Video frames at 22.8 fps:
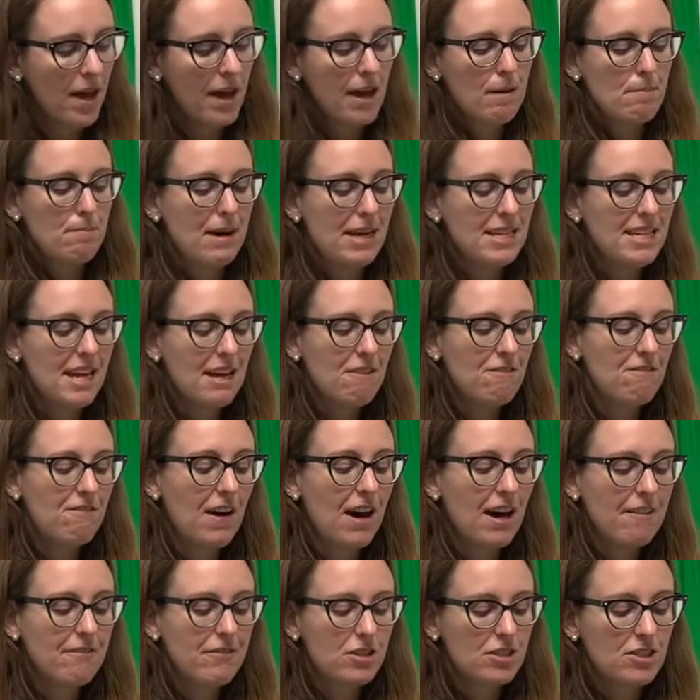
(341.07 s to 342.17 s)
By day
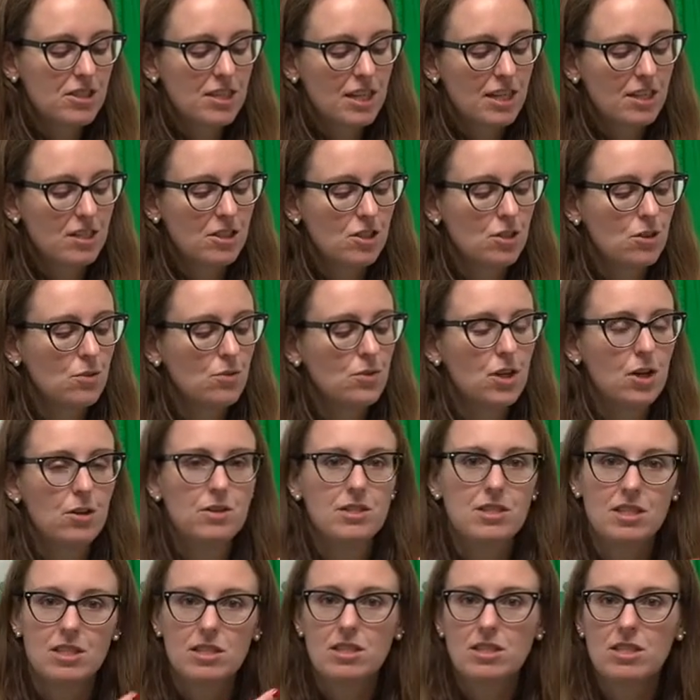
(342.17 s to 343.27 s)
5 or 6, you'll
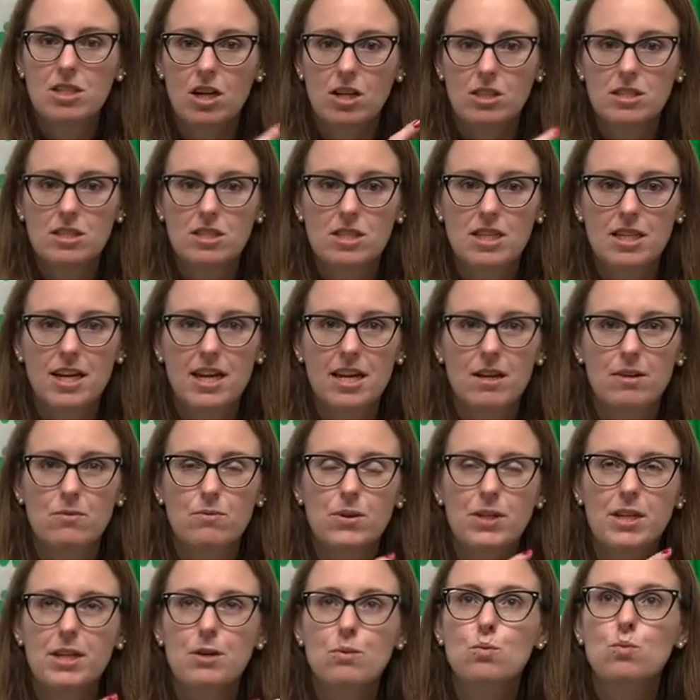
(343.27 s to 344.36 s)
notice it starts to get
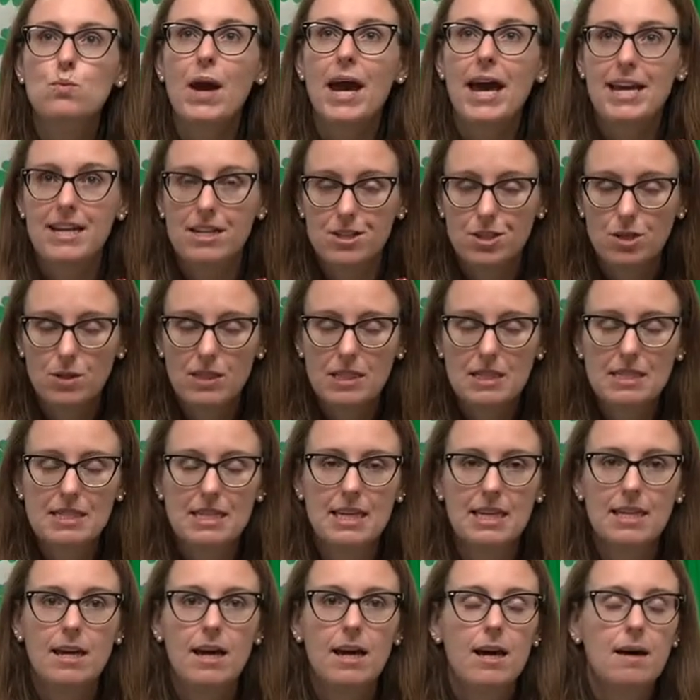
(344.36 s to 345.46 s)
really red and you can
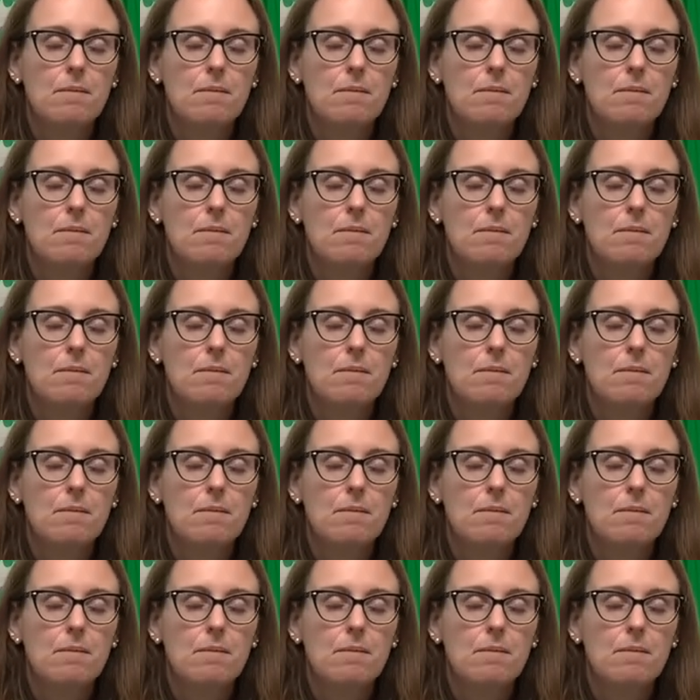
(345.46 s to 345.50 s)
see